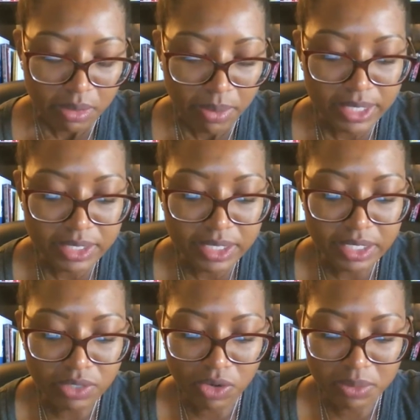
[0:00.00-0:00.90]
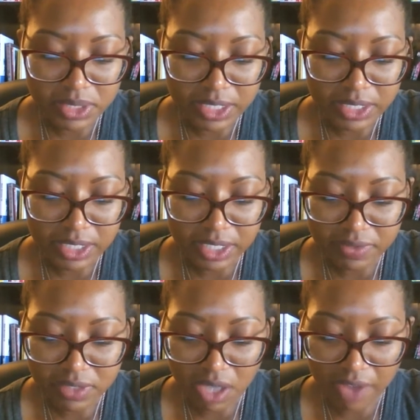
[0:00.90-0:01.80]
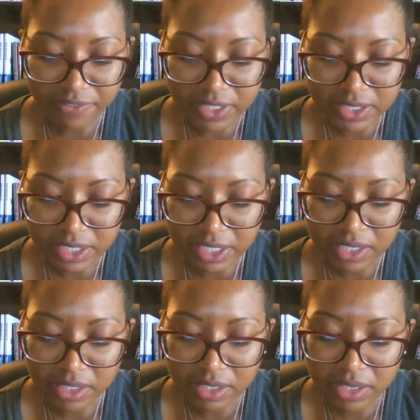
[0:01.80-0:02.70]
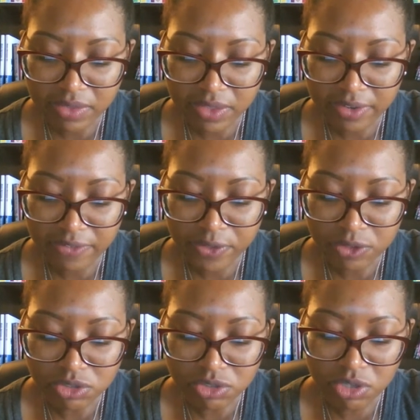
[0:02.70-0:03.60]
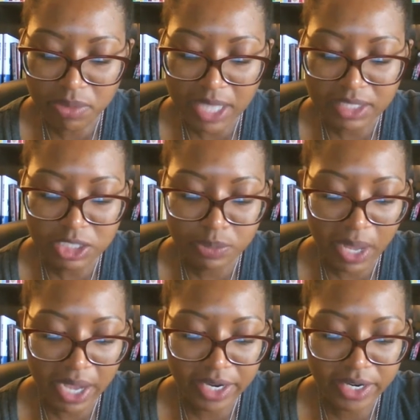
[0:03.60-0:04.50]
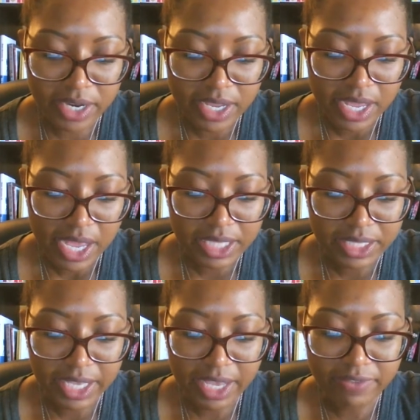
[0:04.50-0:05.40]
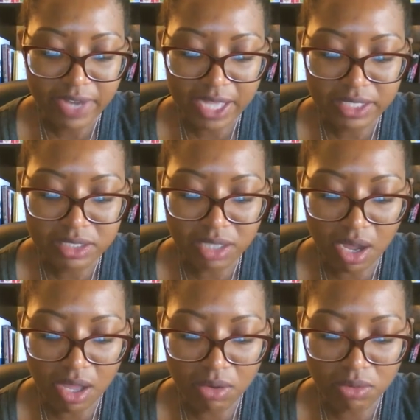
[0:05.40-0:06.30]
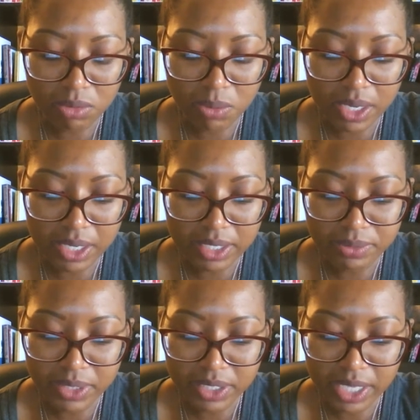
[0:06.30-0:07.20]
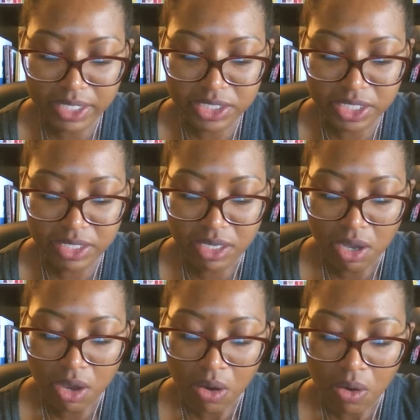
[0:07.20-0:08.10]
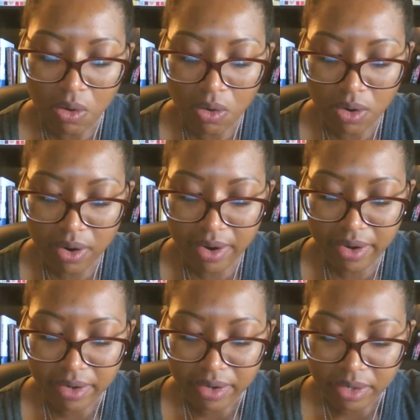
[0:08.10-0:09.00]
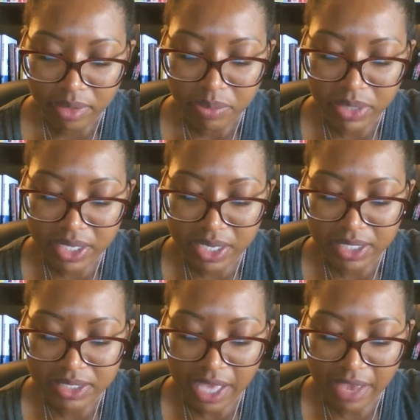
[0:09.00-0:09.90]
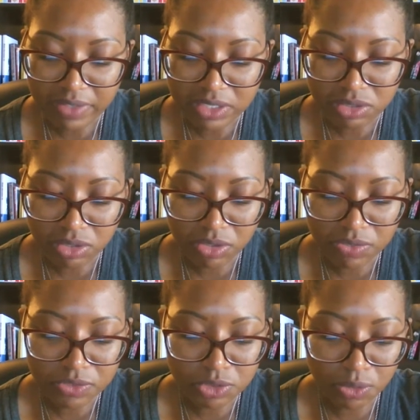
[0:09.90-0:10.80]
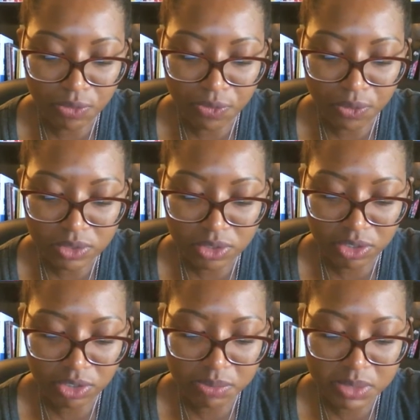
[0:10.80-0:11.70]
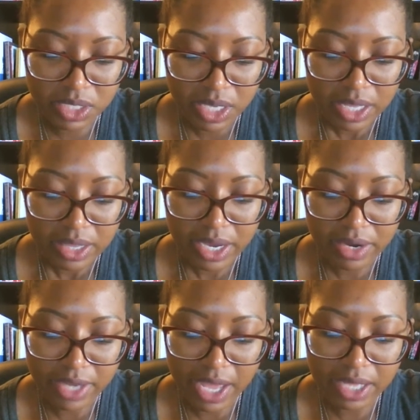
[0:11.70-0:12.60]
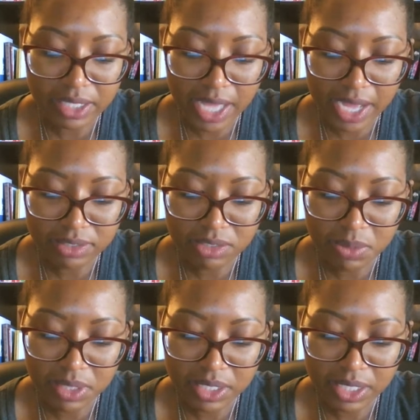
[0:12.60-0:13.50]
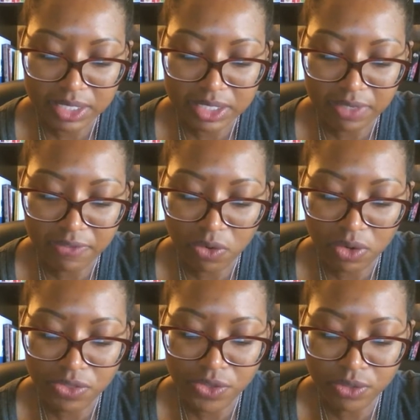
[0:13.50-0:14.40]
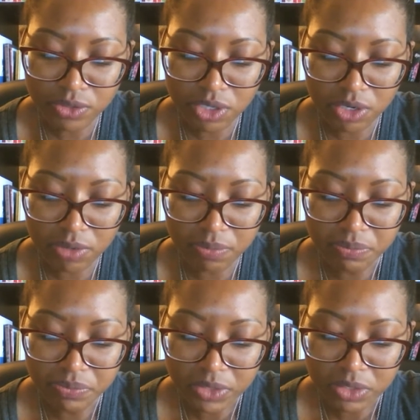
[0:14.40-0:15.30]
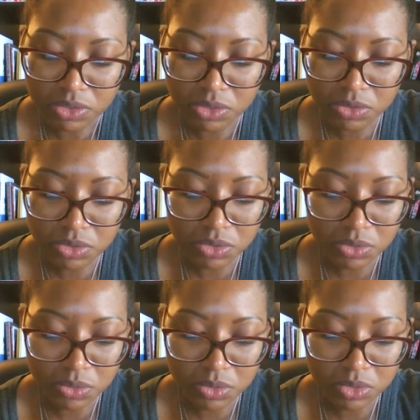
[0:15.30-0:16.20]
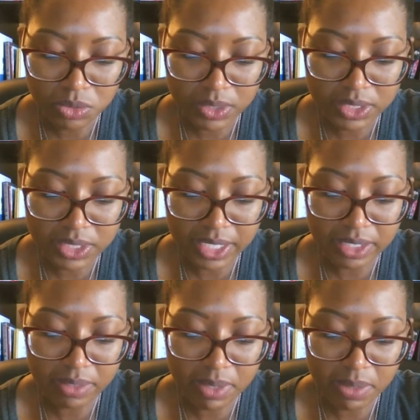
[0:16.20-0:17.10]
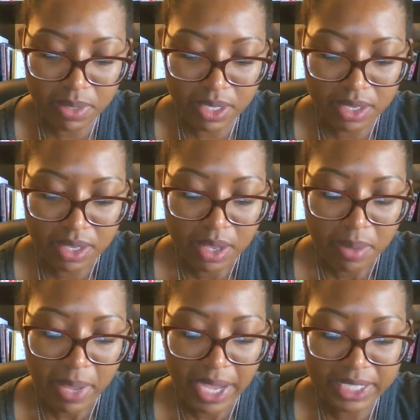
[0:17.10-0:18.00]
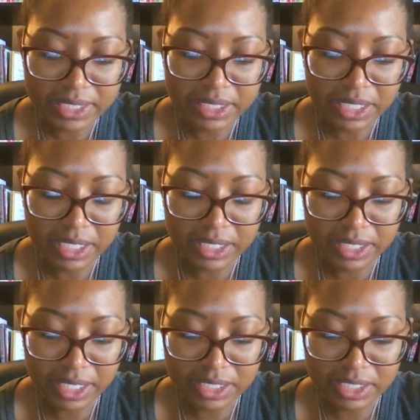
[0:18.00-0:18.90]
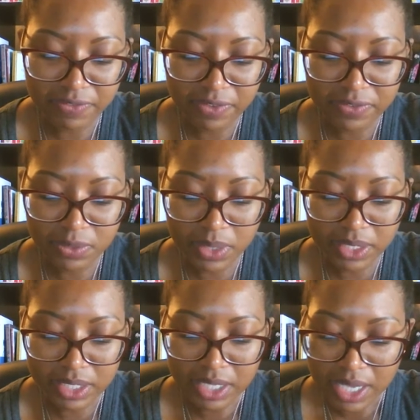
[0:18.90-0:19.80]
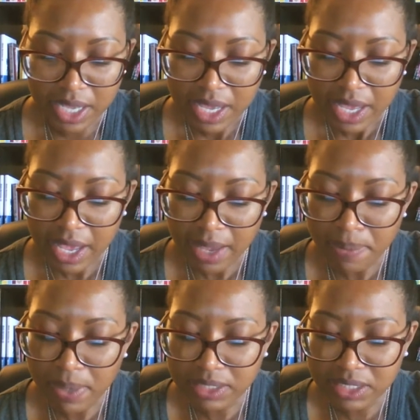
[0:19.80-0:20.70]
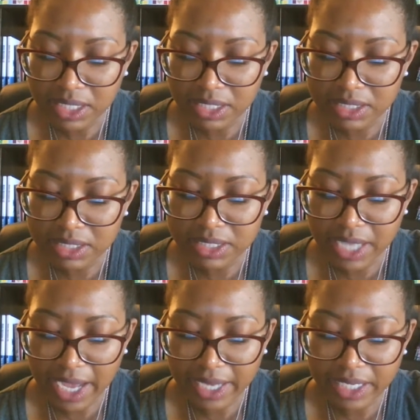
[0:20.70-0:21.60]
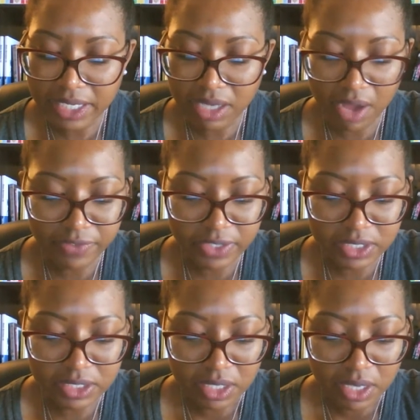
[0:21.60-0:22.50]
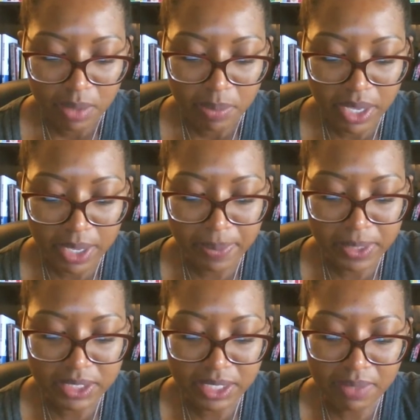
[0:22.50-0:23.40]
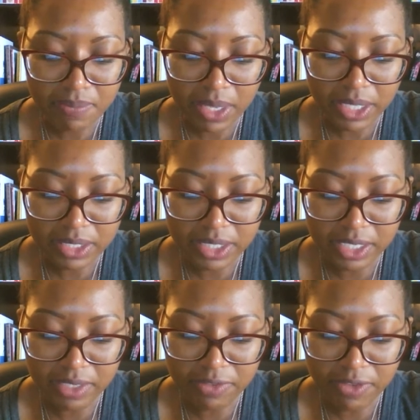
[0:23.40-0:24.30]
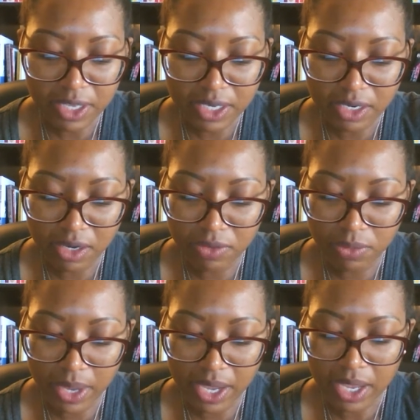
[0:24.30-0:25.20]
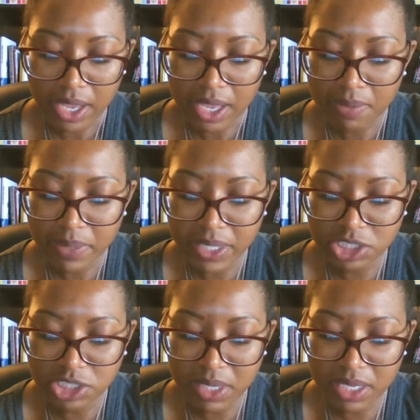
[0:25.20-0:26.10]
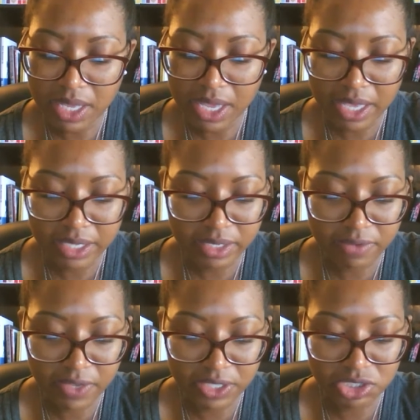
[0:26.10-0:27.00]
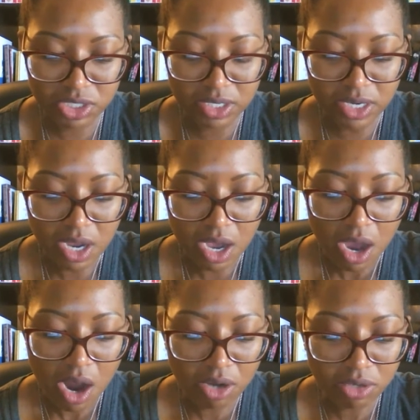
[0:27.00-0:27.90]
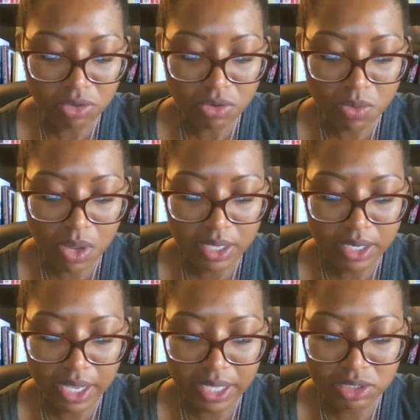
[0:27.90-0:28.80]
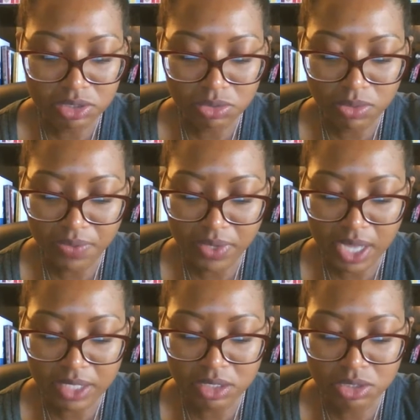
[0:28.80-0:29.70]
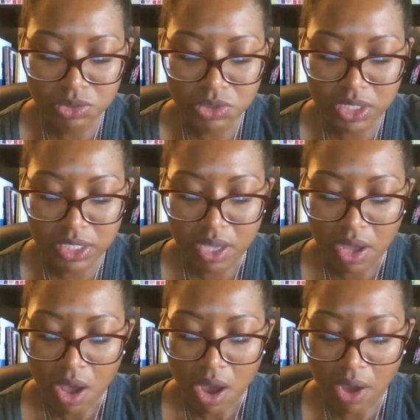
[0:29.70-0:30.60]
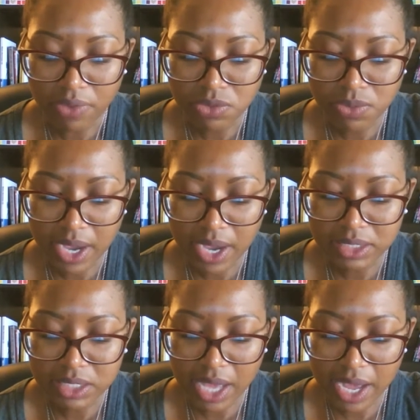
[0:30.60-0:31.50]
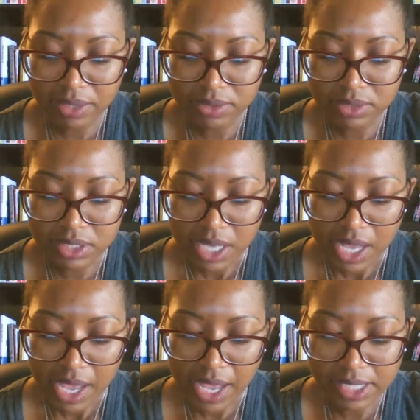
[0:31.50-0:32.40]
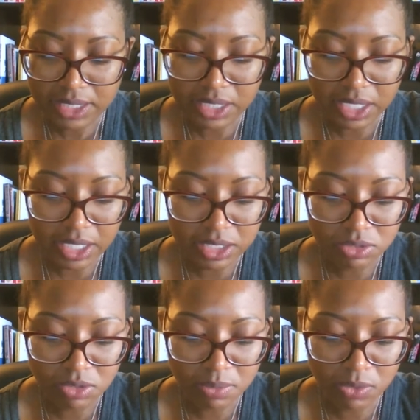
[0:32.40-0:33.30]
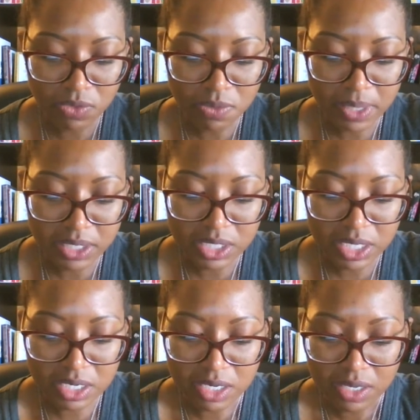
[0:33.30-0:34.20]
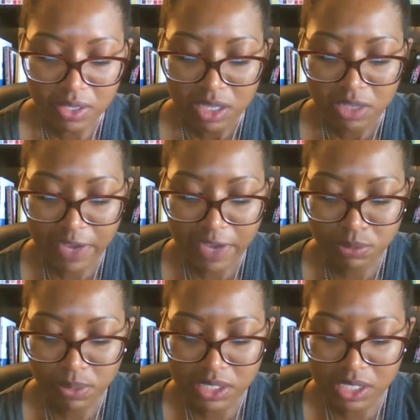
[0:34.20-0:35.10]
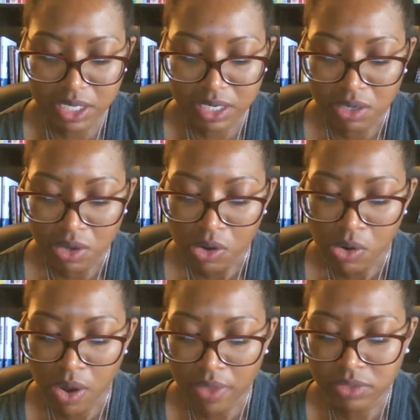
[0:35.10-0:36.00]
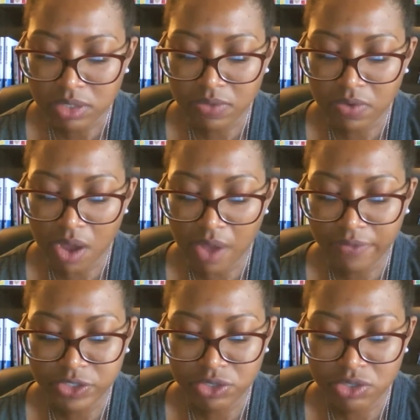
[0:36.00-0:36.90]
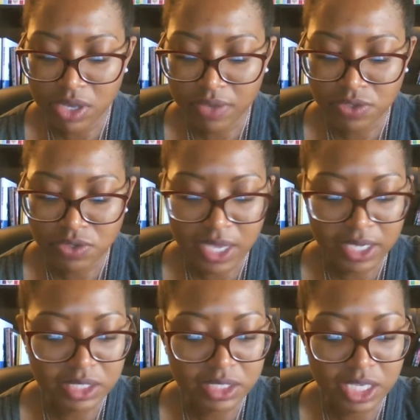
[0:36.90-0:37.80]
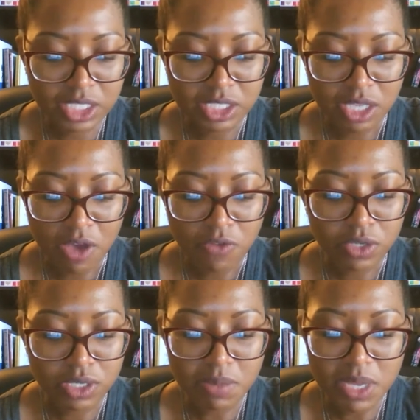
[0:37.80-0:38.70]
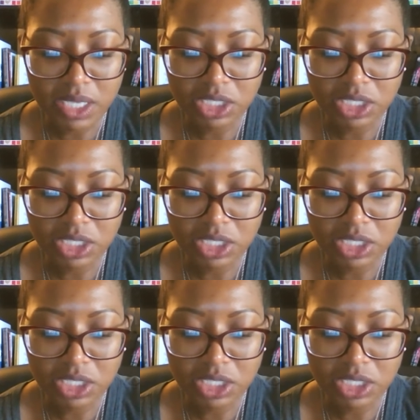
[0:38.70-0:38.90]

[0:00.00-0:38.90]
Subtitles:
President normally leaves office either their first term has expired and they have not sought or won re-election, or because having served 2 full terms, they are not allowed to be elected for a third term due to the 22nd Amendment passed in 1951. 8 presidents died in office, but a president may leave in another way: impeachment and conviction. Article 1 and 2 of the Constitution authorize the House and Senate to remove the president, the vice president, or other civil officers of the United States for committing